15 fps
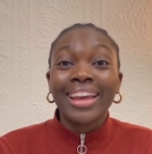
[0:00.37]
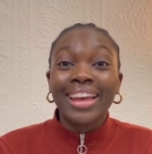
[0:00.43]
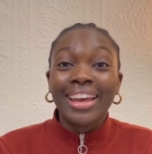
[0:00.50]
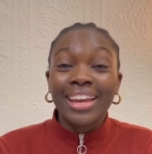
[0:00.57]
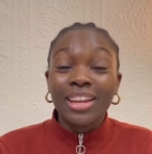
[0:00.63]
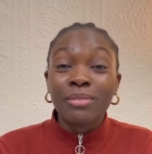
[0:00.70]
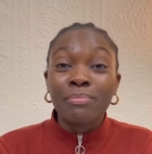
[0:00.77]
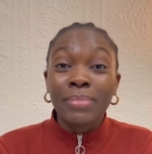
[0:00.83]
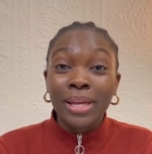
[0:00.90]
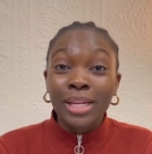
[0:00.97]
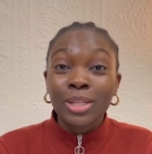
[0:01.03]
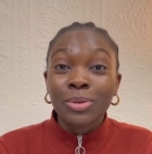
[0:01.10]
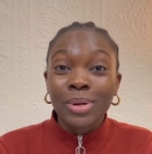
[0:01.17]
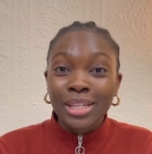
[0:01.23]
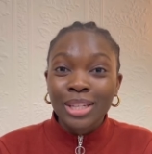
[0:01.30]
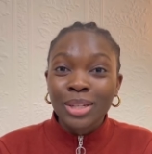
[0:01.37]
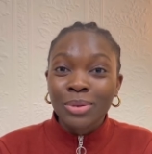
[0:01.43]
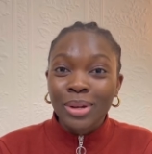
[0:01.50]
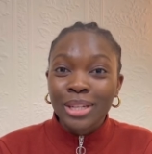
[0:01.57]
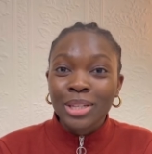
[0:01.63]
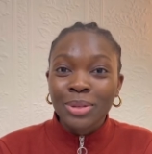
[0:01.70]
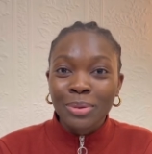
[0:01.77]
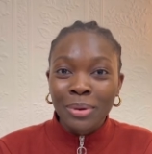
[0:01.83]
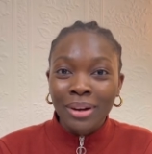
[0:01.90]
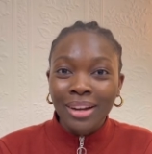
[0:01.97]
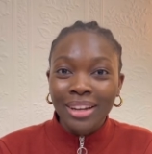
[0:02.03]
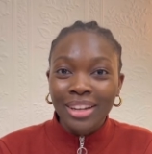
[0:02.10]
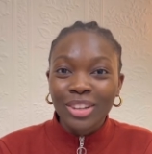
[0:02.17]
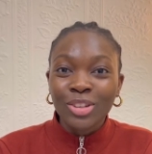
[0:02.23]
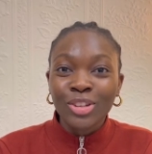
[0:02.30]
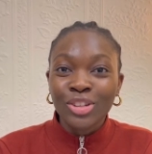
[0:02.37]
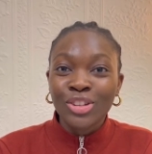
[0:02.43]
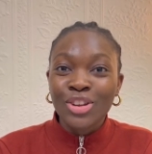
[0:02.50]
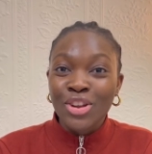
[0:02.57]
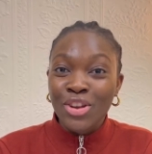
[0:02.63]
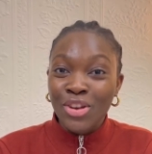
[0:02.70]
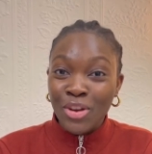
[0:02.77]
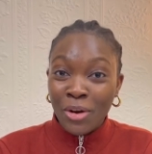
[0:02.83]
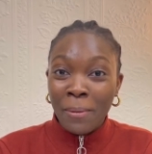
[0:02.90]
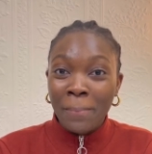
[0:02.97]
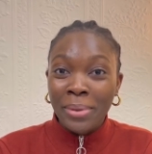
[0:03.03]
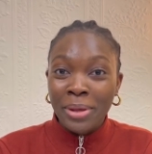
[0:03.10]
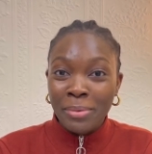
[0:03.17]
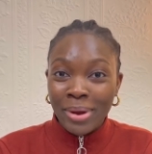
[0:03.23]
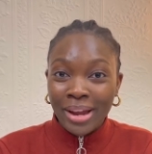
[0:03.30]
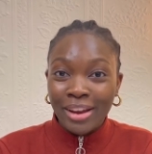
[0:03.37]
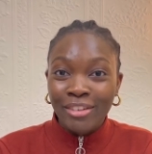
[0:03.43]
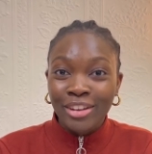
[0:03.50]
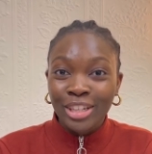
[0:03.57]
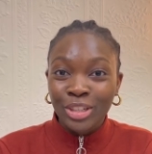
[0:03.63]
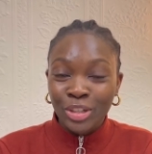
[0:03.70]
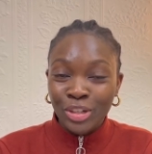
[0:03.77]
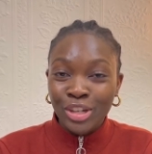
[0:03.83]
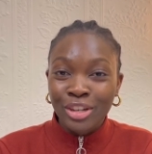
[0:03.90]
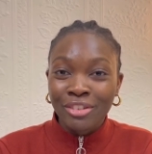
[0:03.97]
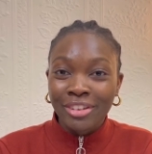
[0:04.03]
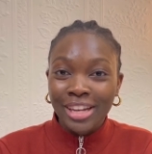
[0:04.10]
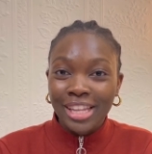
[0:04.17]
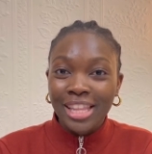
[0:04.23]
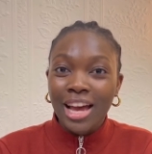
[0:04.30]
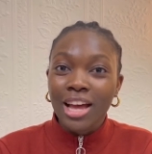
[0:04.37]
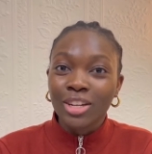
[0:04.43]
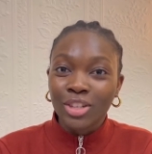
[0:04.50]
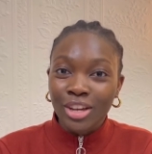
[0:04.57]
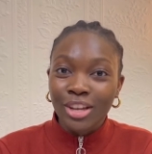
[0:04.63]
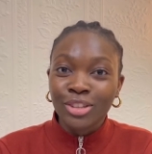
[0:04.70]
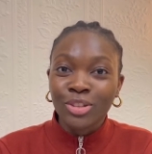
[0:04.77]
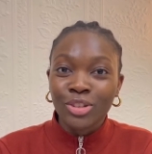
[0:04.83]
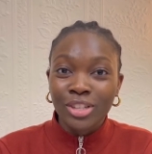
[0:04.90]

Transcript: In big 2021, you should not be wearing jewellery that turns your